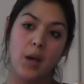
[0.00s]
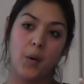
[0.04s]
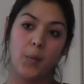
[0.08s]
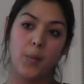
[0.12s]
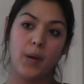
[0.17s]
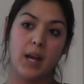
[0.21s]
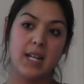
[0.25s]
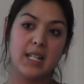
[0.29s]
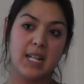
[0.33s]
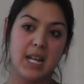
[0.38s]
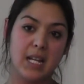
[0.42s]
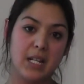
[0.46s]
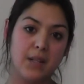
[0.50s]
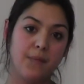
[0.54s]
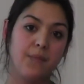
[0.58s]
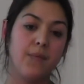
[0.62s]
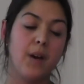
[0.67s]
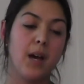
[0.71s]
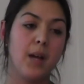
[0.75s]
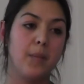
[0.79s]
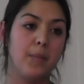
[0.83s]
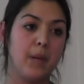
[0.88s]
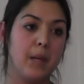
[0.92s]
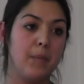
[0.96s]
We
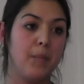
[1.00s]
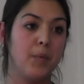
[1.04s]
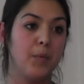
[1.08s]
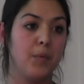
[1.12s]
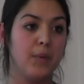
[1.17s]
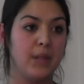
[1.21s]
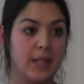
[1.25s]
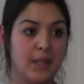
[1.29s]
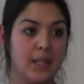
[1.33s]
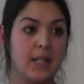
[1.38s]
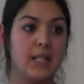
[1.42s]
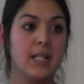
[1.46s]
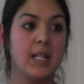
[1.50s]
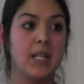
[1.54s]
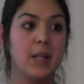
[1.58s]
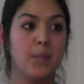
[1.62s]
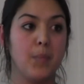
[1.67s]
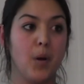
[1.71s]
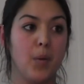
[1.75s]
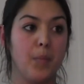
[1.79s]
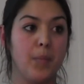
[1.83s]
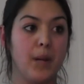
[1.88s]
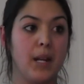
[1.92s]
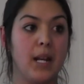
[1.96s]
identified people within the study
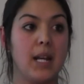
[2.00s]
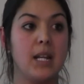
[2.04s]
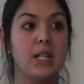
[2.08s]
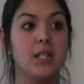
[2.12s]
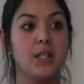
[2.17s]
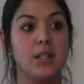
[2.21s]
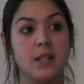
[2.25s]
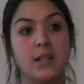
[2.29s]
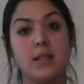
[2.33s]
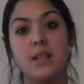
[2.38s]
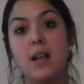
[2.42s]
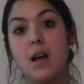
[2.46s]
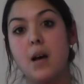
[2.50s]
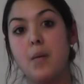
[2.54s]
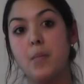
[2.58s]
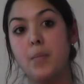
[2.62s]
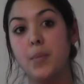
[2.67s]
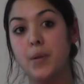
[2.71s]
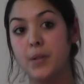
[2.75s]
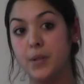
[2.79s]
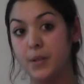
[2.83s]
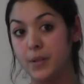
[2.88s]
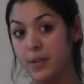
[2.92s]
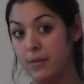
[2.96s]
population, a
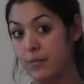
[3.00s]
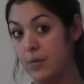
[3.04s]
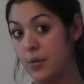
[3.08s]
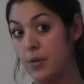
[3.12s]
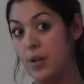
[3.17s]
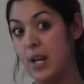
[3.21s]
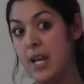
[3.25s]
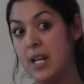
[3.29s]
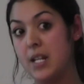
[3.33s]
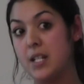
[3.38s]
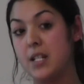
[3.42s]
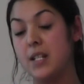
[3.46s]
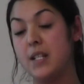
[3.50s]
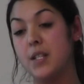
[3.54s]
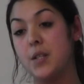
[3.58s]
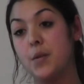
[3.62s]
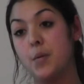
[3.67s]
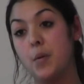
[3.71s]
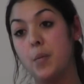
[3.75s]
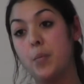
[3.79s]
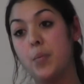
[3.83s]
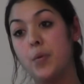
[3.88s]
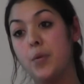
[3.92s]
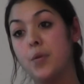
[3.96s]
sample of all ages,
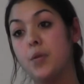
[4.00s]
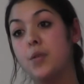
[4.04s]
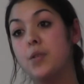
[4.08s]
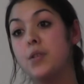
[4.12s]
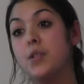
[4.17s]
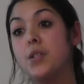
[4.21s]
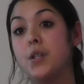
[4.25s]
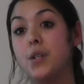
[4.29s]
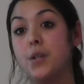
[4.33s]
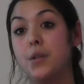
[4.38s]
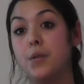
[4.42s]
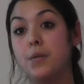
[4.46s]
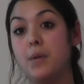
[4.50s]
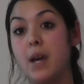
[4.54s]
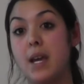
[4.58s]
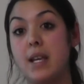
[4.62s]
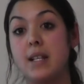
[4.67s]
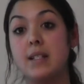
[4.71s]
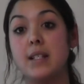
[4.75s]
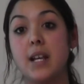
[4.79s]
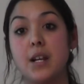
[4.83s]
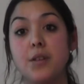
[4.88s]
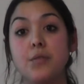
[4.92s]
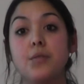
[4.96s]
who were brought to
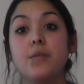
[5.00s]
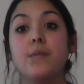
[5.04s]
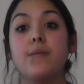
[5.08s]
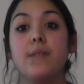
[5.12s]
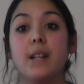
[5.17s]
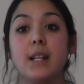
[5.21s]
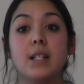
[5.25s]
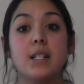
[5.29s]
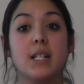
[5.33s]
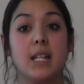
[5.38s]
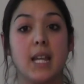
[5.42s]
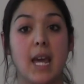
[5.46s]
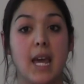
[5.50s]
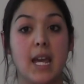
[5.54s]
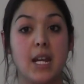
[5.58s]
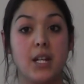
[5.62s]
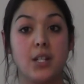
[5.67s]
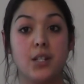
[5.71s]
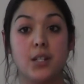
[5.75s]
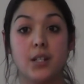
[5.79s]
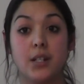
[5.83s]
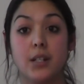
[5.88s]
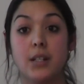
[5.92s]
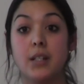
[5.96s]
a central village
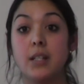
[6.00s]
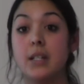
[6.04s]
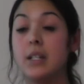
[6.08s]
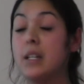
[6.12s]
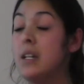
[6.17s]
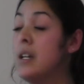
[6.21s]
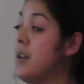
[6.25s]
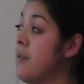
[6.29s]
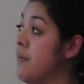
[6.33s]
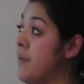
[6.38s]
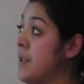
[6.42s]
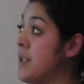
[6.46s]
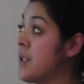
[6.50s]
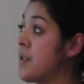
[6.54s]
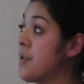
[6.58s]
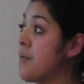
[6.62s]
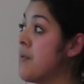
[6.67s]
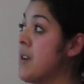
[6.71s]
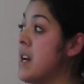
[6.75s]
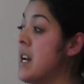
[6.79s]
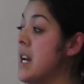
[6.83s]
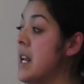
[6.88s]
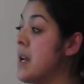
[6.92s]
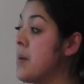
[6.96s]
location for
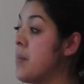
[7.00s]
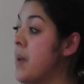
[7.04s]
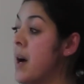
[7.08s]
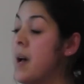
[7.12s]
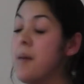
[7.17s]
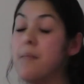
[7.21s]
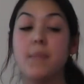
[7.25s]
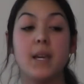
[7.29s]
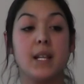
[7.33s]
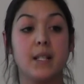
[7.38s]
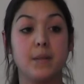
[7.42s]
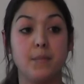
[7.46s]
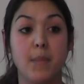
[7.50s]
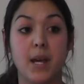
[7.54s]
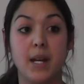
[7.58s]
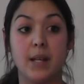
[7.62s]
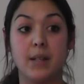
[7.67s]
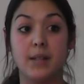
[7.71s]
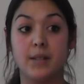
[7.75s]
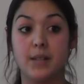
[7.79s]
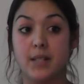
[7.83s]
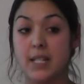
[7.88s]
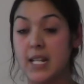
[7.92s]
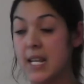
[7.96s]
screening by a mixed
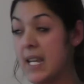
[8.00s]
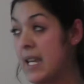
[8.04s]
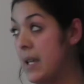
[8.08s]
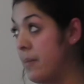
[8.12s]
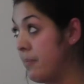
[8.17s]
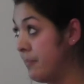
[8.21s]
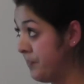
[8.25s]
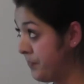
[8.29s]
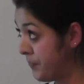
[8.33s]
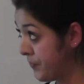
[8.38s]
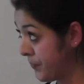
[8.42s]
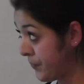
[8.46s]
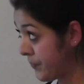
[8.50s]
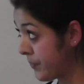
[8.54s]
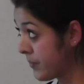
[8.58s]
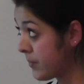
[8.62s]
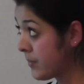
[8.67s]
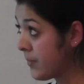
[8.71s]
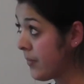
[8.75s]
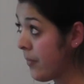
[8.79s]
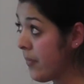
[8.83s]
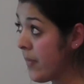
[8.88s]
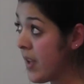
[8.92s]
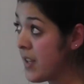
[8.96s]
medical team.
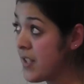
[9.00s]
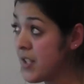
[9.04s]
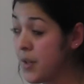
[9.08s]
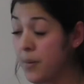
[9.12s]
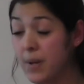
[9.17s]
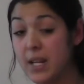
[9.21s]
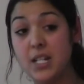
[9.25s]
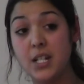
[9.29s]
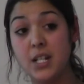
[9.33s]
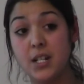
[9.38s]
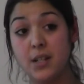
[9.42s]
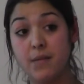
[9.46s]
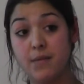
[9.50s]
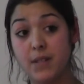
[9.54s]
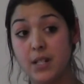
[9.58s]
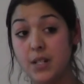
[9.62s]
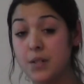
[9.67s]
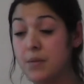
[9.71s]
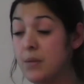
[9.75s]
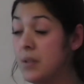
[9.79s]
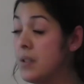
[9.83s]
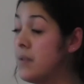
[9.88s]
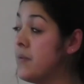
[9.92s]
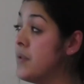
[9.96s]
So each
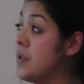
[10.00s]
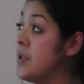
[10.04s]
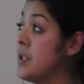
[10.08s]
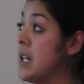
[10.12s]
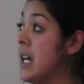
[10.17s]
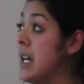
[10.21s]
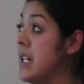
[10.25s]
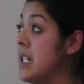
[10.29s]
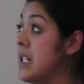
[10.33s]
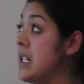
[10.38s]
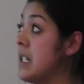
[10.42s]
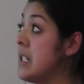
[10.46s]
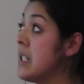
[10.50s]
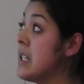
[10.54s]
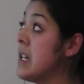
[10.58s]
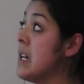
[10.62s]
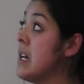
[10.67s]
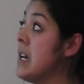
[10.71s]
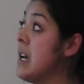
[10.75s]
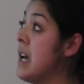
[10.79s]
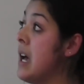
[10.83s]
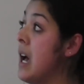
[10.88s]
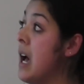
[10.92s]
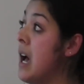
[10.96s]
individual of all ages
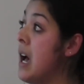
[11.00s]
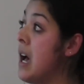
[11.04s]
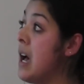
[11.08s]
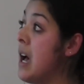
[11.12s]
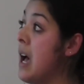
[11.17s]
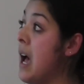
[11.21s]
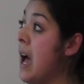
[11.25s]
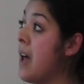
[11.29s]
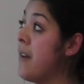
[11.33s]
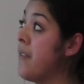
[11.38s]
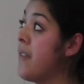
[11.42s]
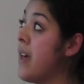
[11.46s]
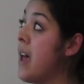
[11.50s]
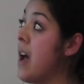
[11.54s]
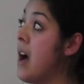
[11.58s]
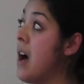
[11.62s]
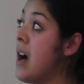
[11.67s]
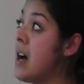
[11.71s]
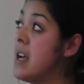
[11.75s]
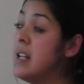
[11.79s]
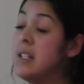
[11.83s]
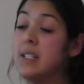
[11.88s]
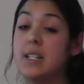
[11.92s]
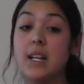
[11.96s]
had their
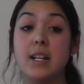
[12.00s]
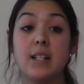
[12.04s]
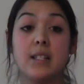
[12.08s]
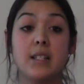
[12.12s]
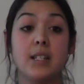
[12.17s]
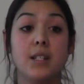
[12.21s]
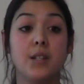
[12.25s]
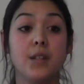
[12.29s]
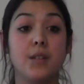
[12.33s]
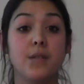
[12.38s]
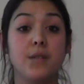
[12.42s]
eyes tested